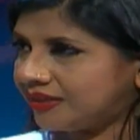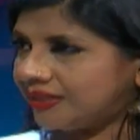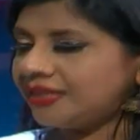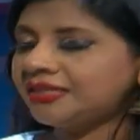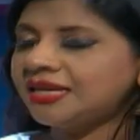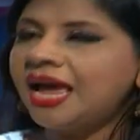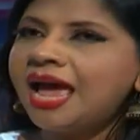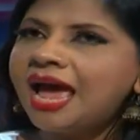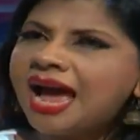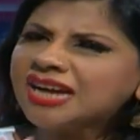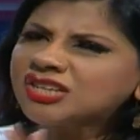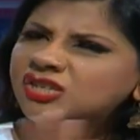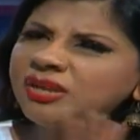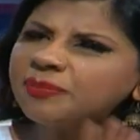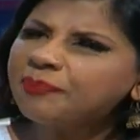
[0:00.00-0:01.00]
this.
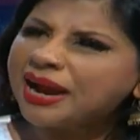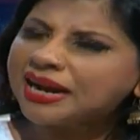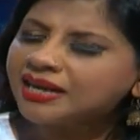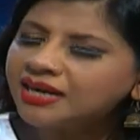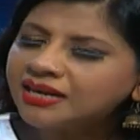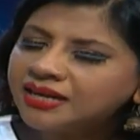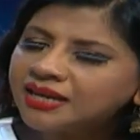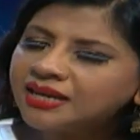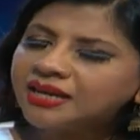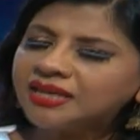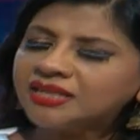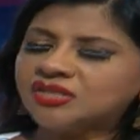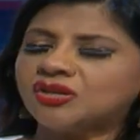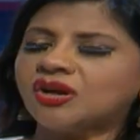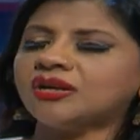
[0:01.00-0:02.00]
Actually, patenting
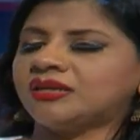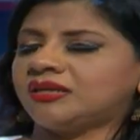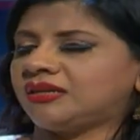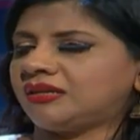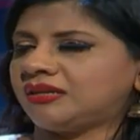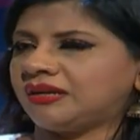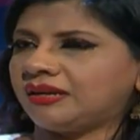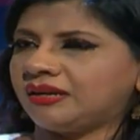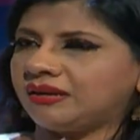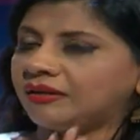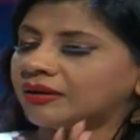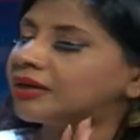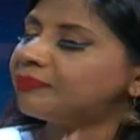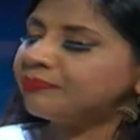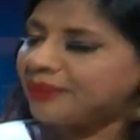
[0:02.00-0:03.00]
is not
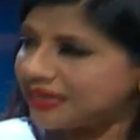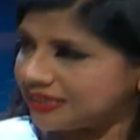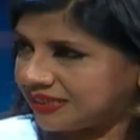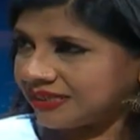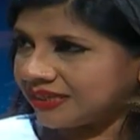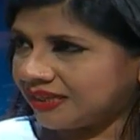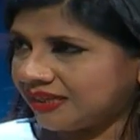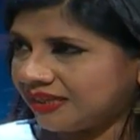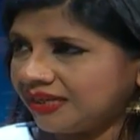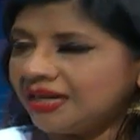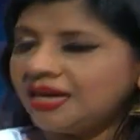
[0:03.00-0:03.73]
compulsory.